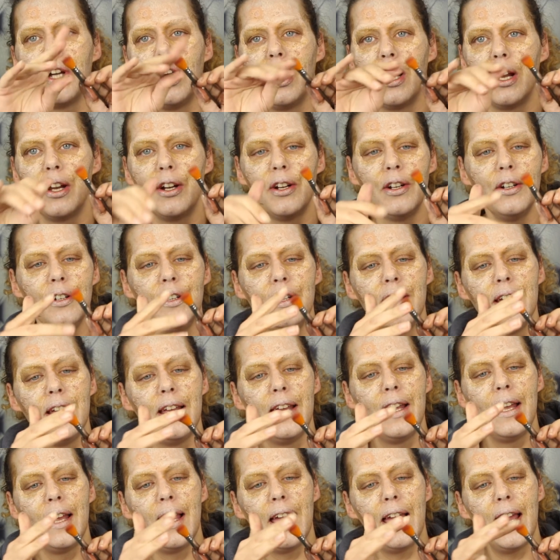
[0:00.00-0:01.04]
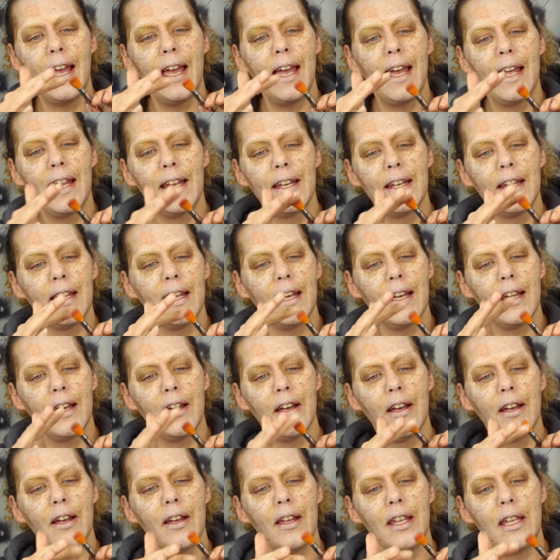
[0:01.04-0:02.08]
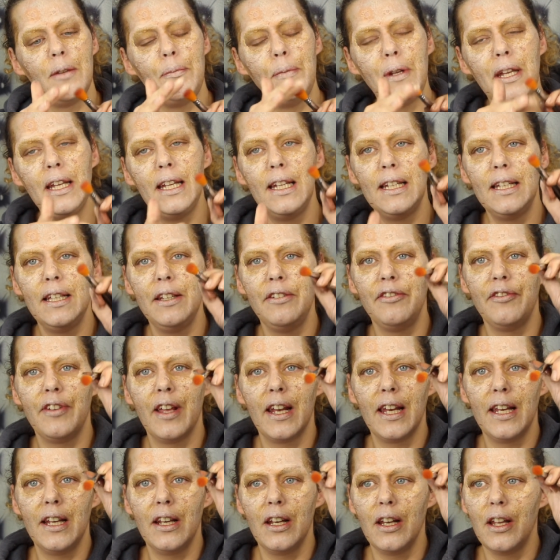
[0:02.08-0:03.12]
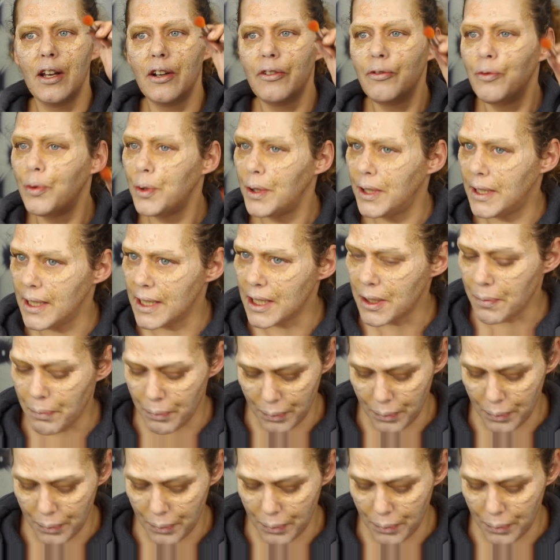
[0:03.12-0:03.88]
color and immediately fell in love with this